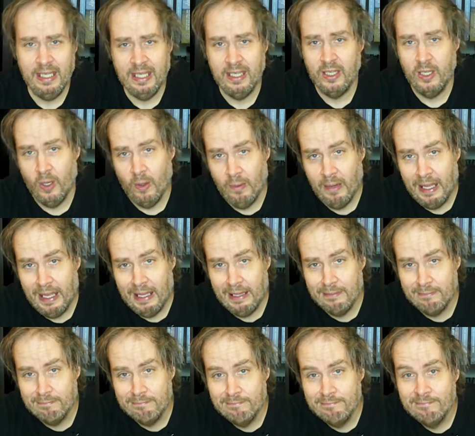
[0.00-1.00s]

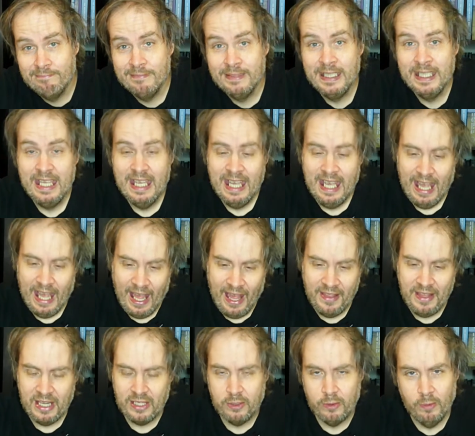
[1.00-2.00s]
Conan.
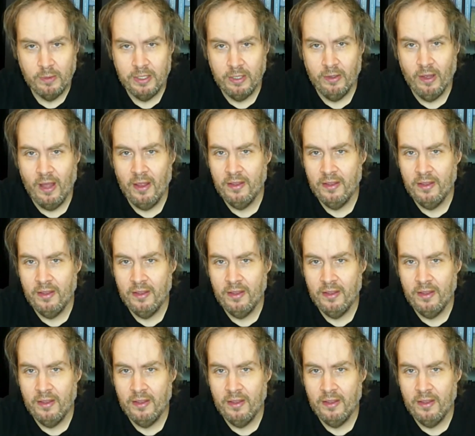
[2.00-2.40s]
And that's true with,